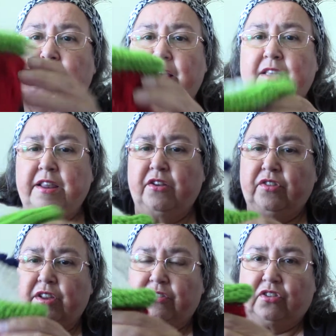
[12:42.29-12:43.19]
and then here's
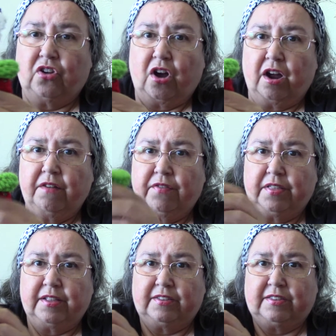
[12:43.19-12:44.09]
a scarf
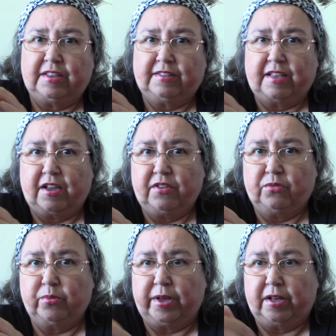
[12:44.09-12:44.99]
that sticks out as
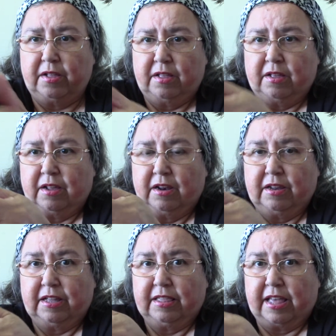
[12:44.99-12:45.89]
well.
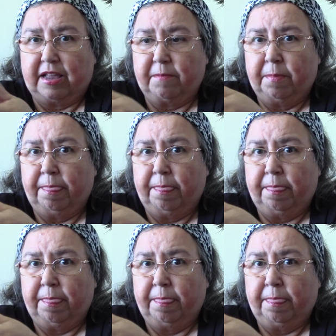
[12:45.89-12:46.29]
Look at that.